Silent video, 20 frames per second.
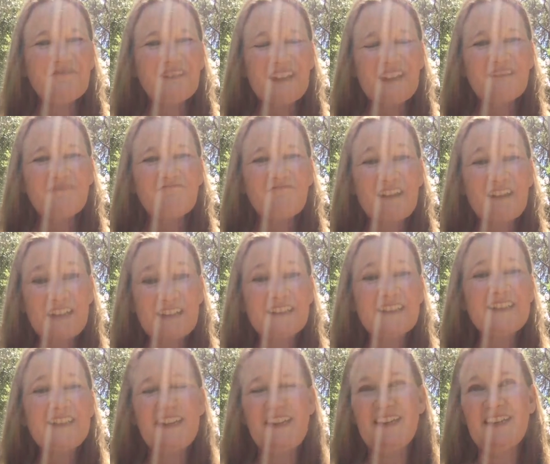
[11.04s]
in
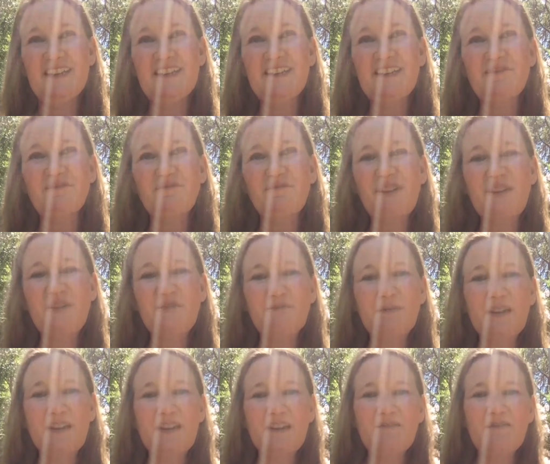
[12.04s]
recent years, we've
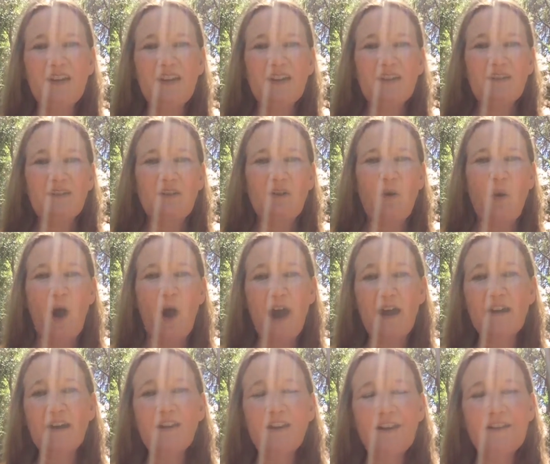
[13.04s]
been given
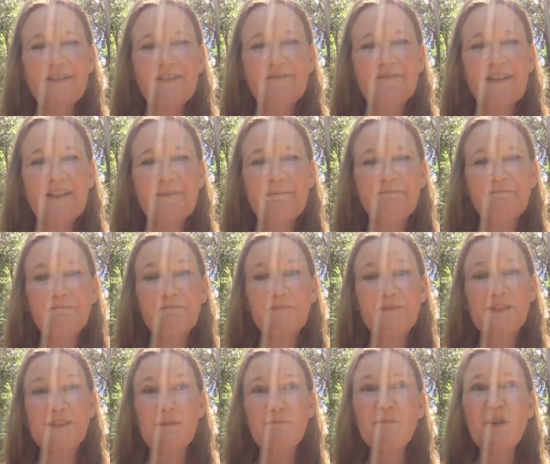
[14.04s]
quite a lot of
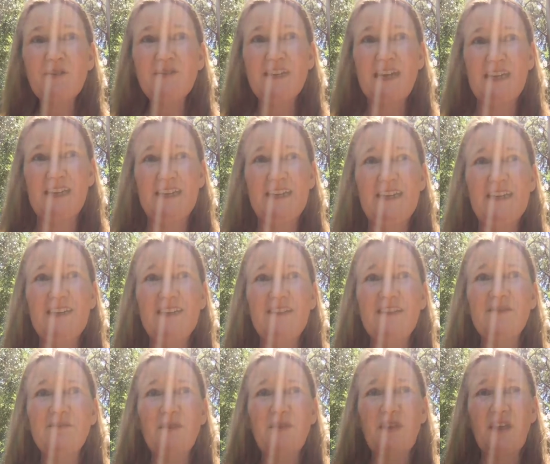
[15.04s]

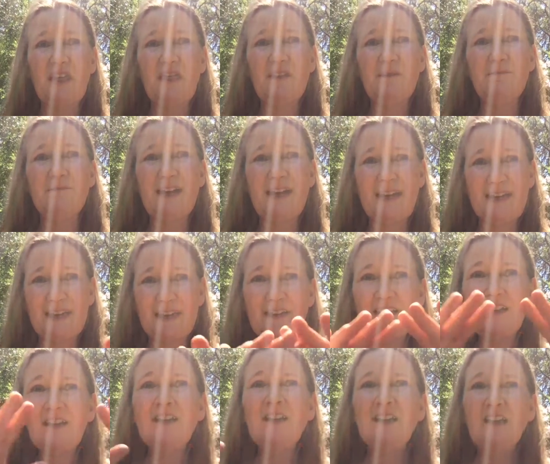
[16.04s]
sub-modalities within the
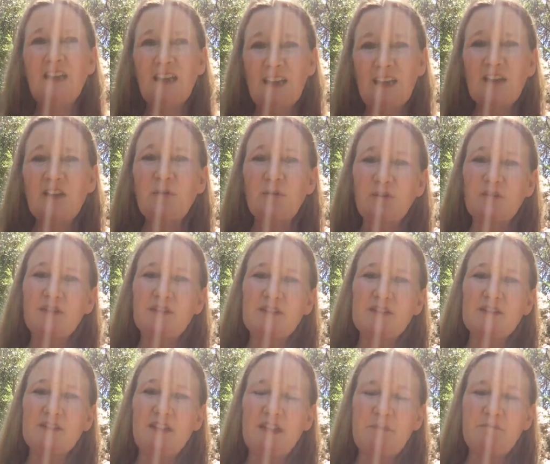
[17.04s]
main liquid
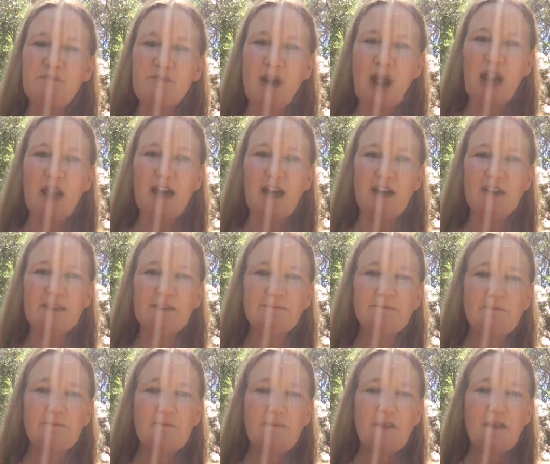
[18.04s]
crystal umbrella.
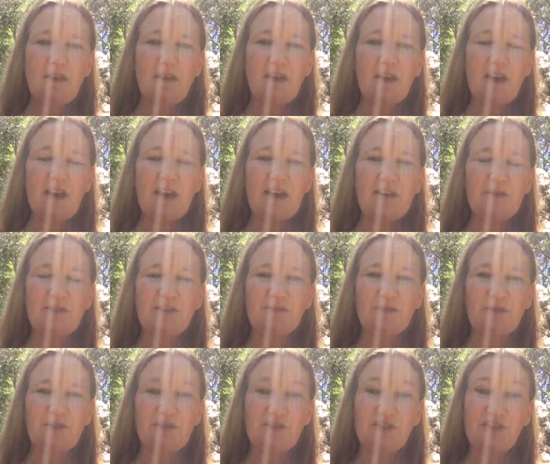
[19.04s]
And I
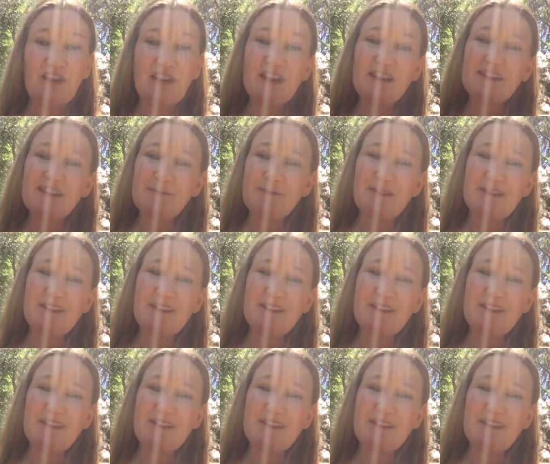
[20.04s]
just want to share some of